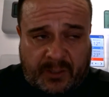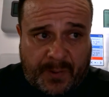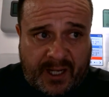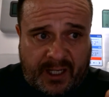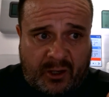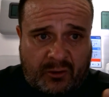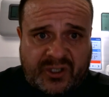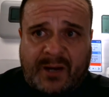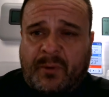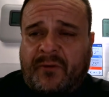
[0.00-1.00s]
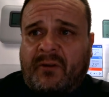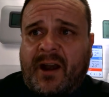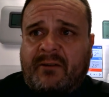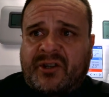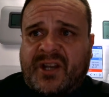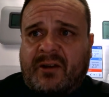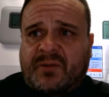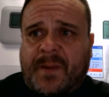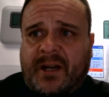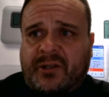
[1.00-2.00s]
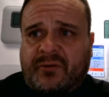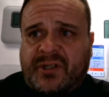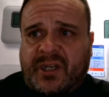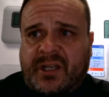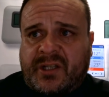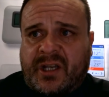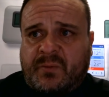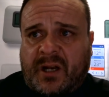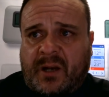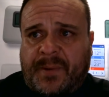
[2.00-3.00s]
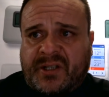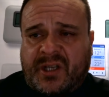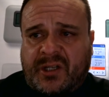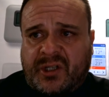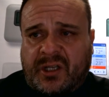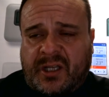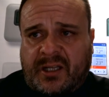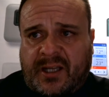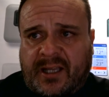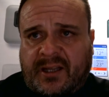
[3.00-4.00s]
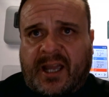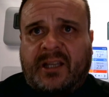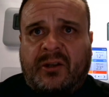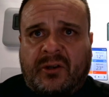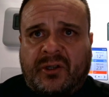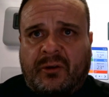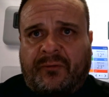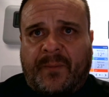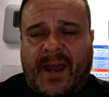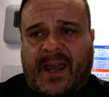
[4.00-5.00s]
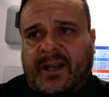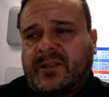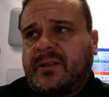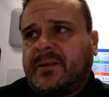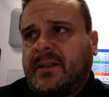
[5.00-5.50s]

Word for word: being in contact with your area sales manager is is, is one of the best things that, that, that you can do from that end.